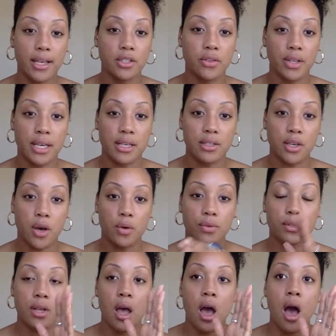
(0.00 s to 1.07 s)
least on the East
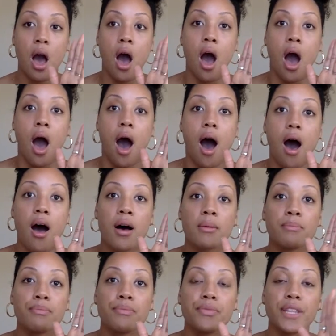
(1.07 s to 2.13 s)
Coast,
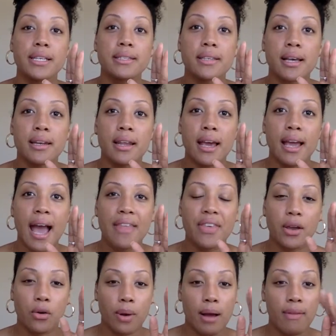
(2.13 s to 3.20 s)
this Sunday, I
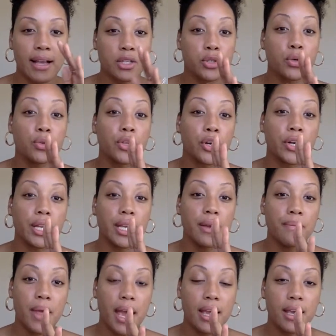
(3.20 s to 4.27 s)
think around like
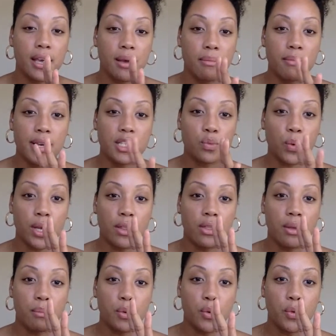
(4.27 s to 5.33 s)
2:30 a.m. is when
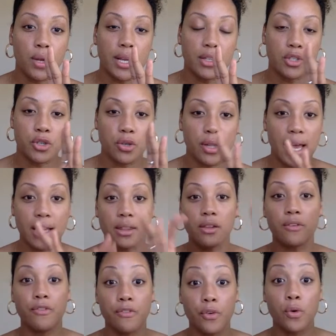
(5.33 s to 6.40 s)
the moon entered like
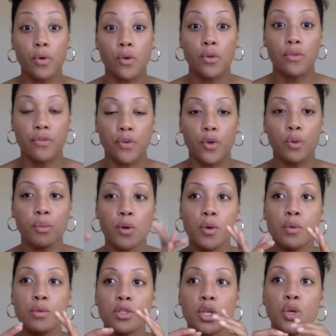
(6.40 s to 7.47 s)
the full
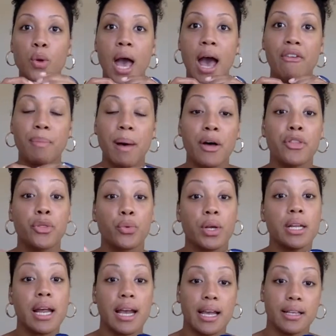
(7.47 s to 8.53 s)
moon. So you have about 3
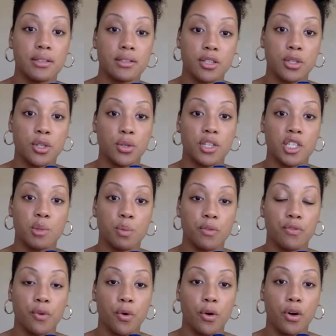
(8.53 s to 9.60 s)
days to do this
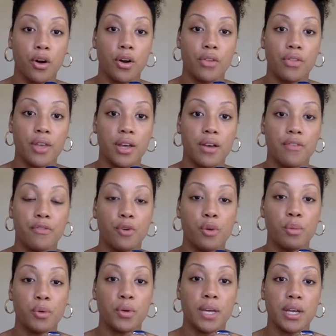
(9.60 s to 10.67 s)
before the full
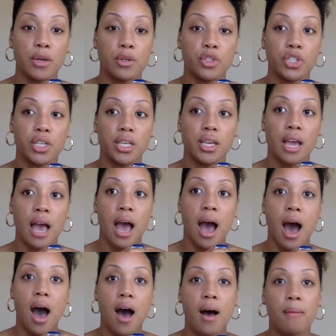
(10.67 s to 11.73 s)
moon energy.
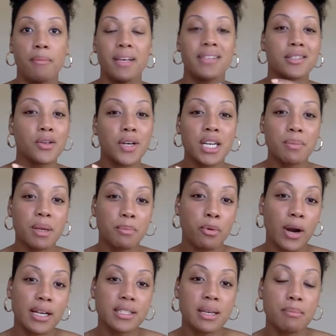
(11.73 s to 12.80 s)
It's still going to be
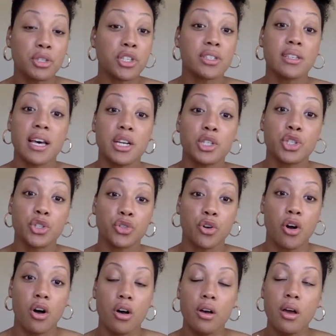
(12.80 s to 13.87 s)
present, but just not as
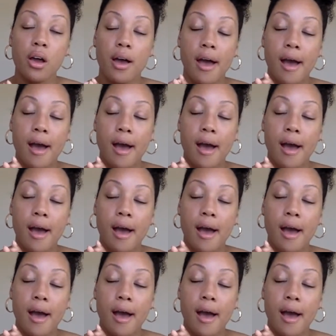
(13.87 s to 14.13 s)
strong.